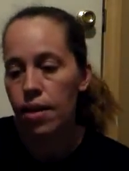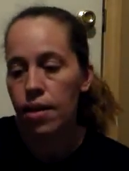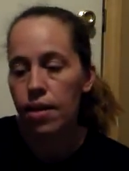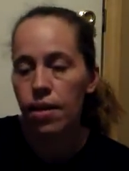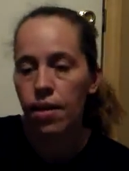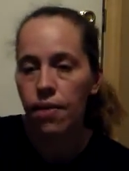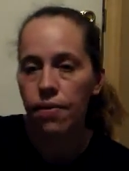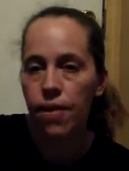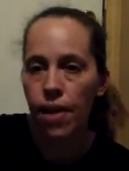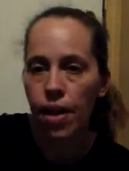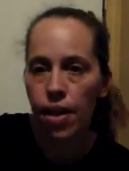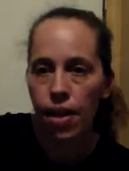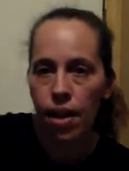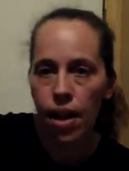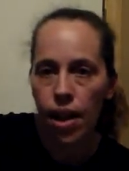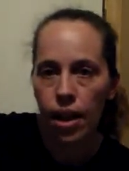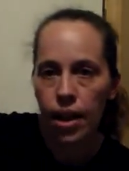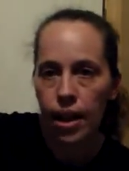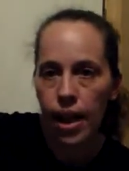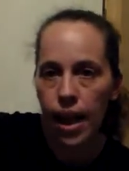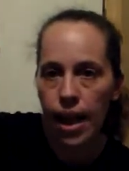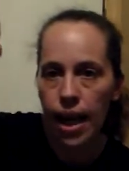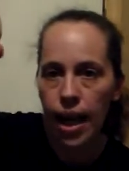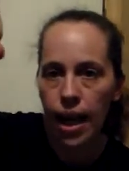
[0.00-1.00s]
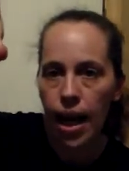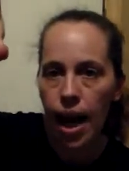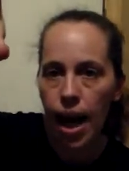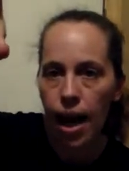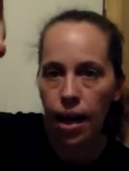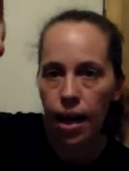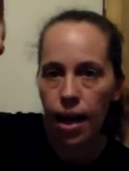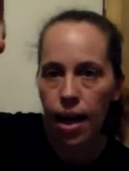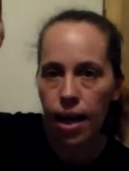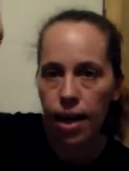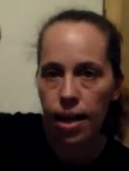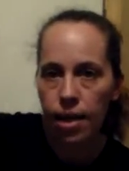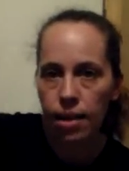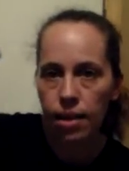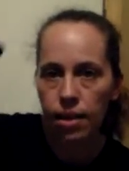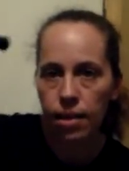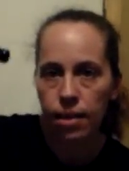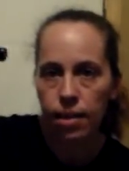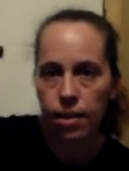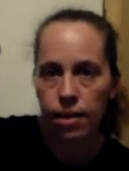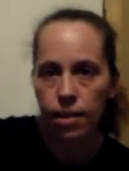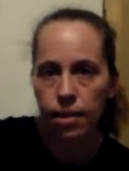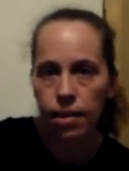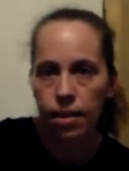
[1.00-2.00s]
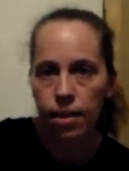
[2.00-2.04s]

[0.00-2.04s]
this out because it felt a Lady Gaga